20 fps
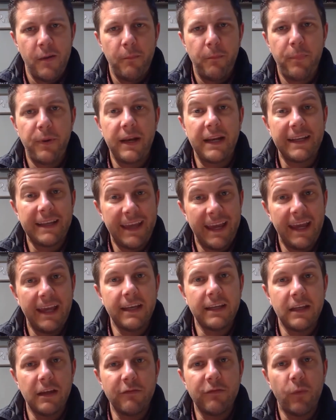But it
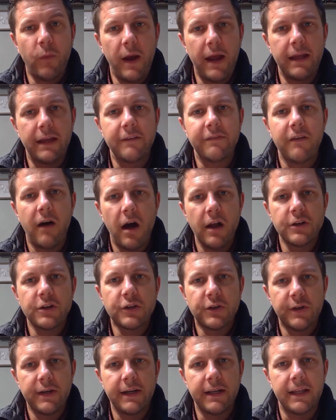can give way, if
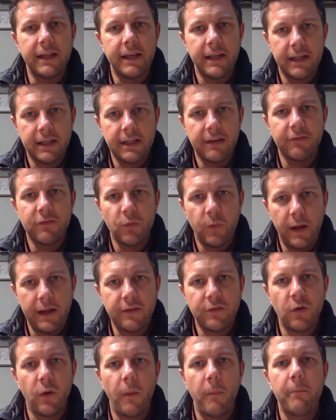untreated, it gives way
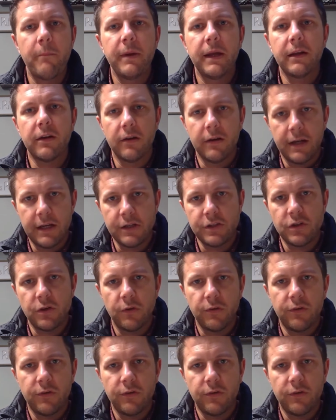to a bigger issue.